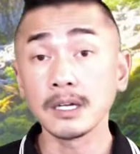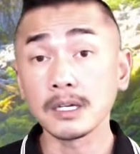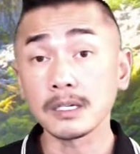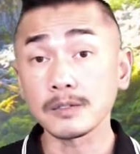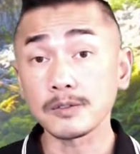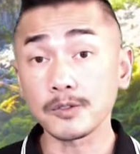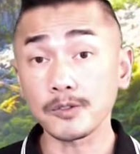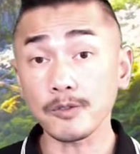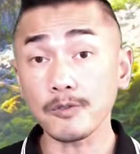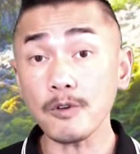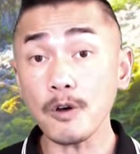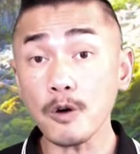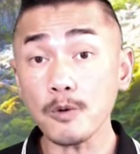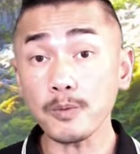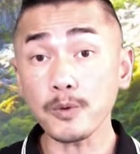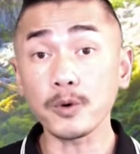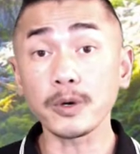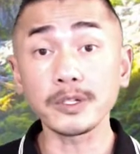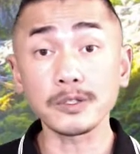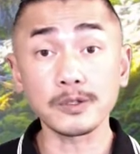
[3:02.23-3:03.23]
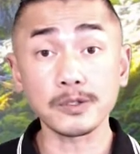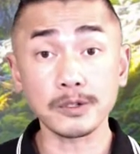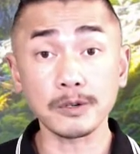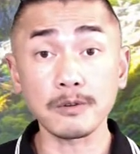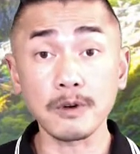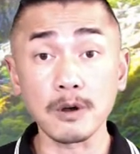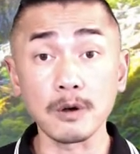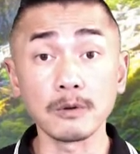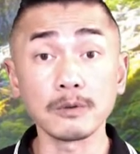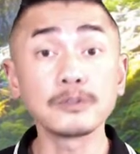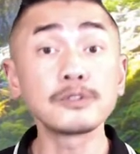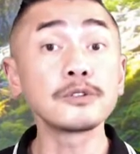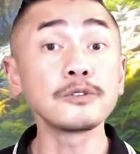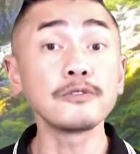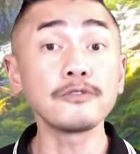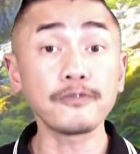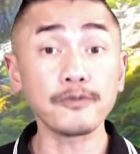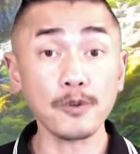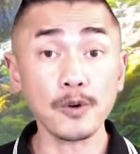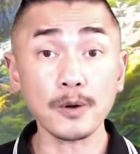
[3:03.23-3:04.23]

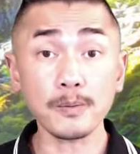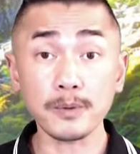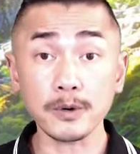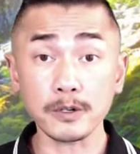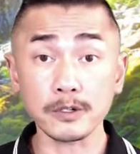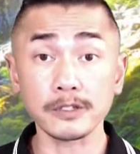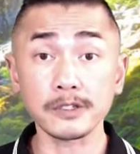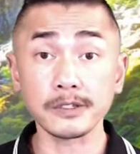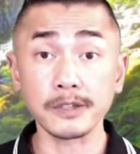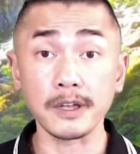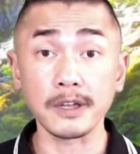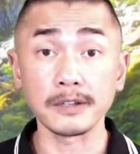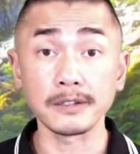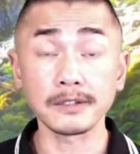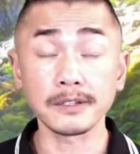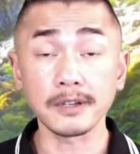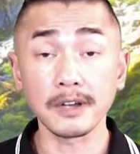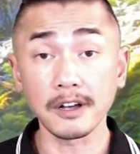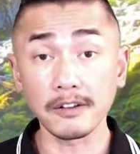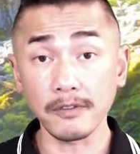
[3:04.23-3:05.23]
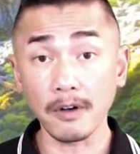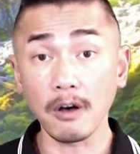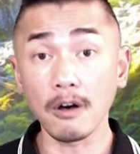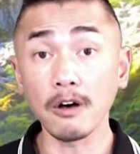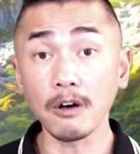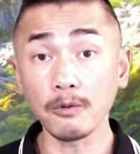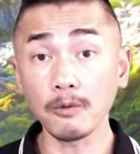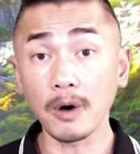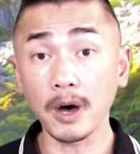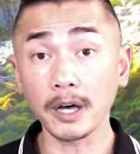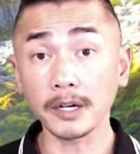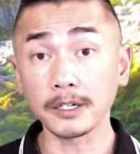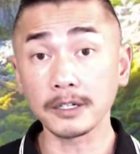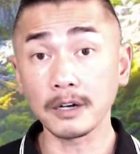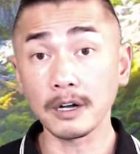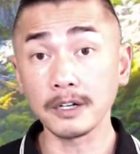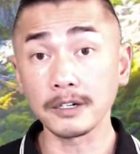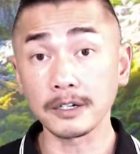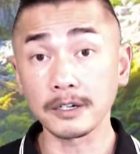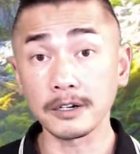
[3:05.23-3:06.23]
0.024% of all water
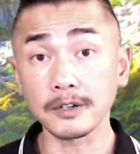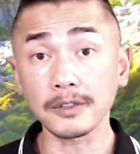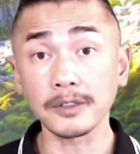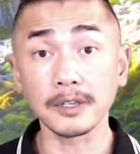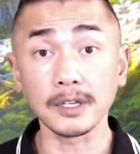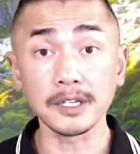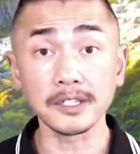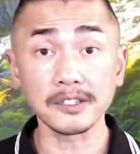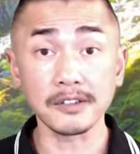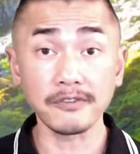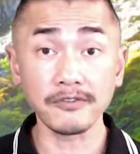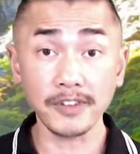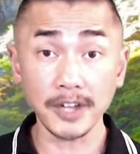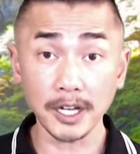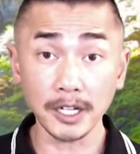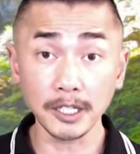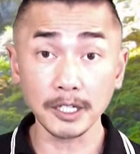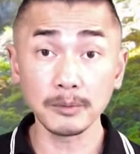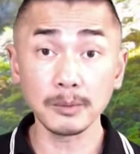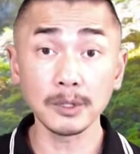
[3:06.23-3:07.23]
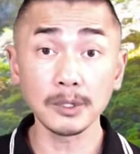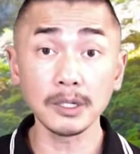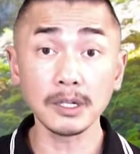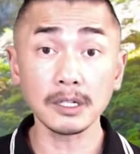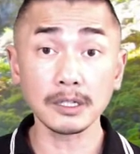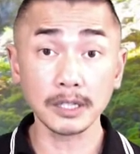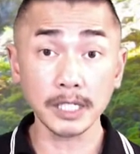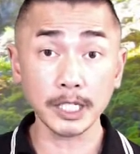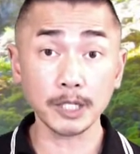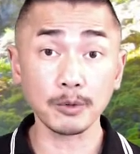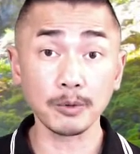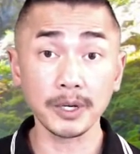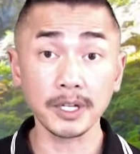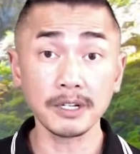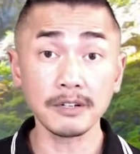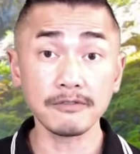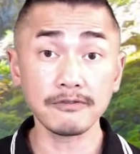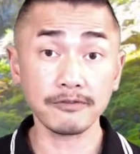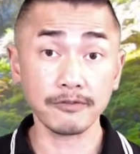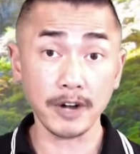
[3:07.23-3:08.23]
on Earth is available liquid
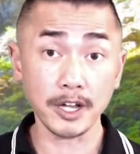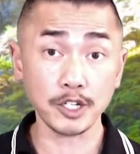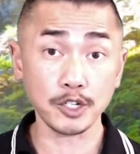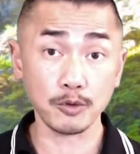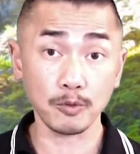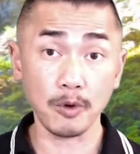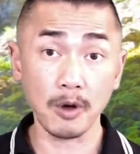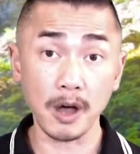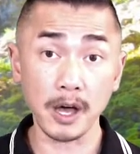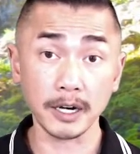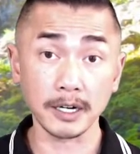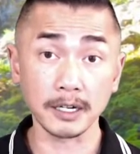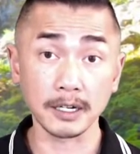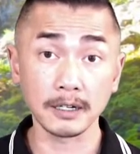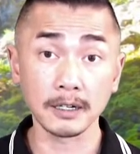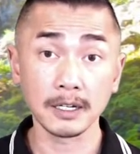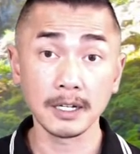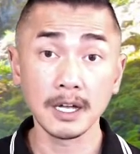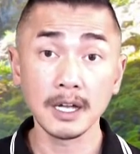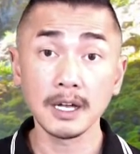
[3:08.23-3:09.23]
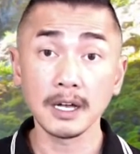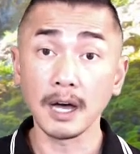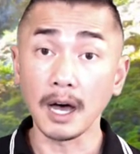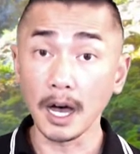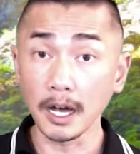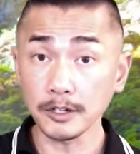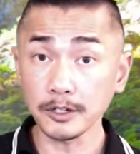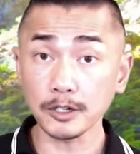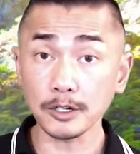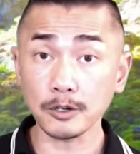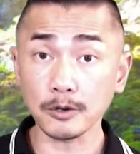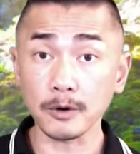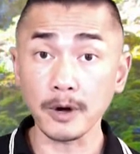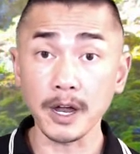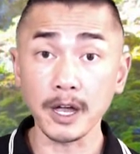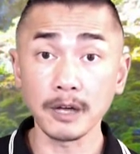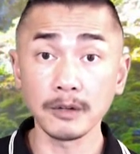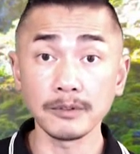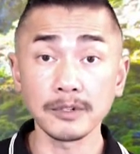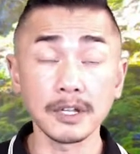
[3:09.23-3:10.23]
fresh water,
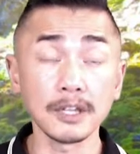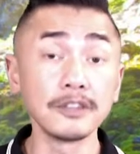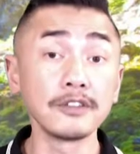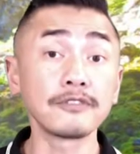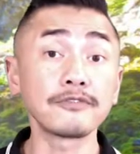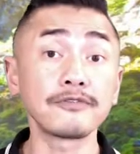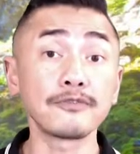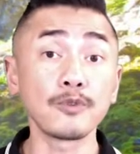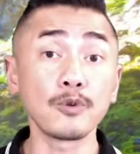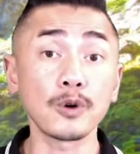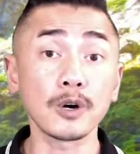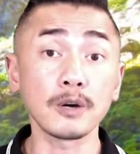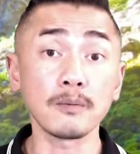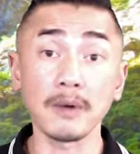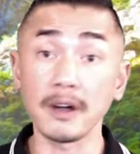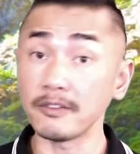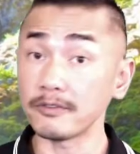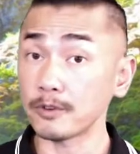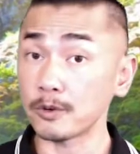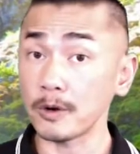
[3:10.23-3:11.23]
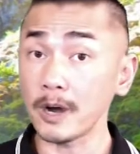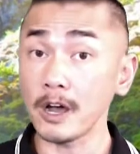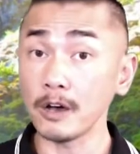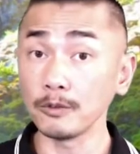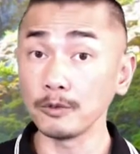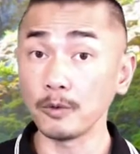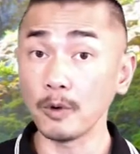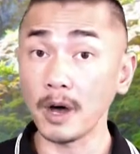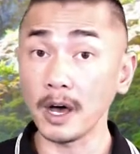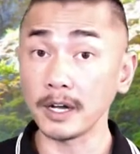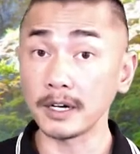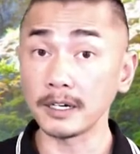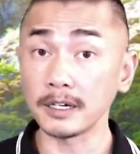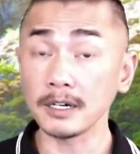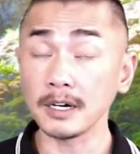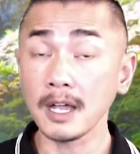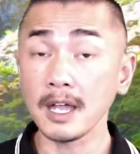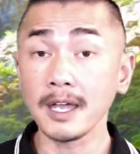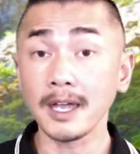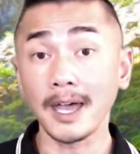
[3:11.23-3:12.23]
underground in the form of groundwater
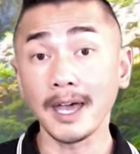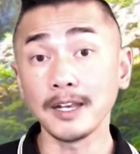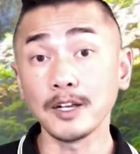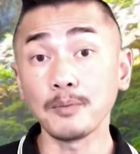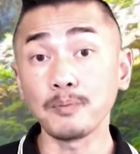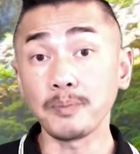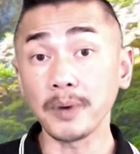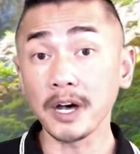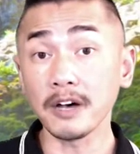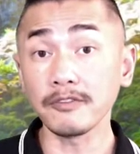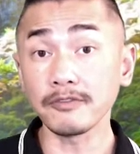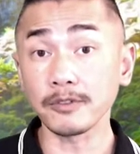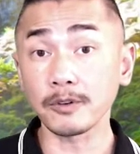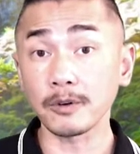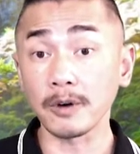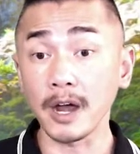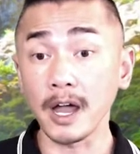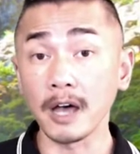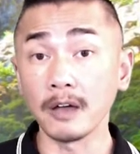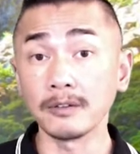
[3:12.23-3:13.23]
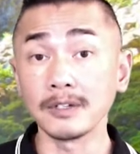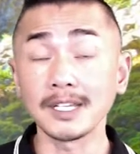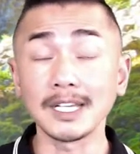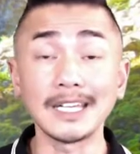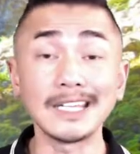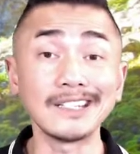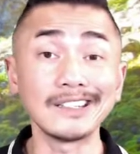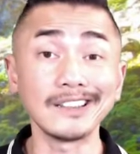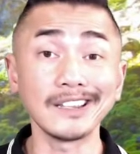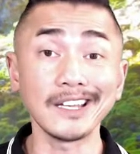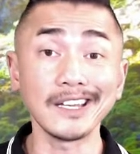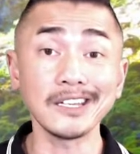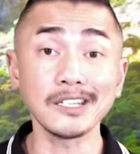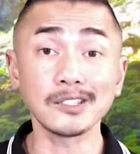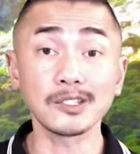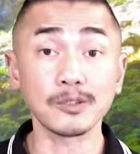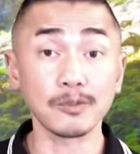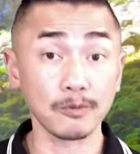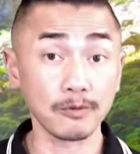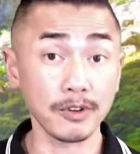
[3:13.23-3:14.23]
and above ground in
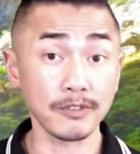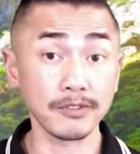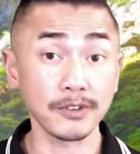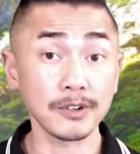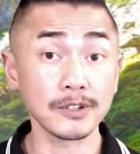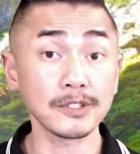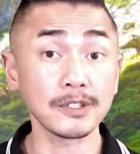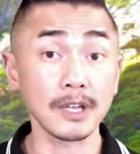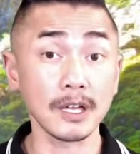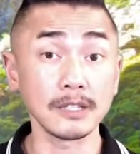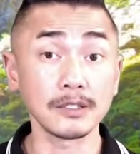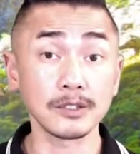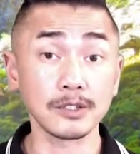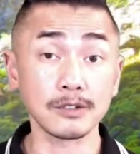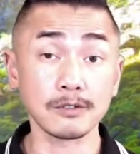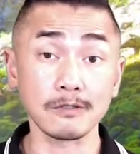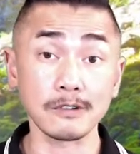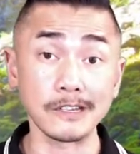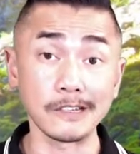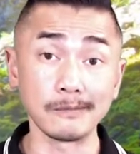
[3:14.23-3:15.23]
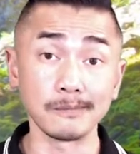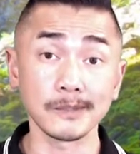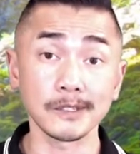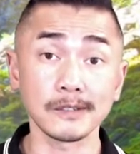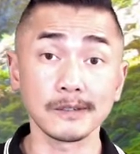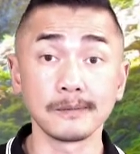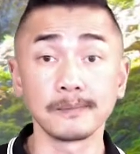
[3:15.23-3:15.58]
lakes, rivers, and streams.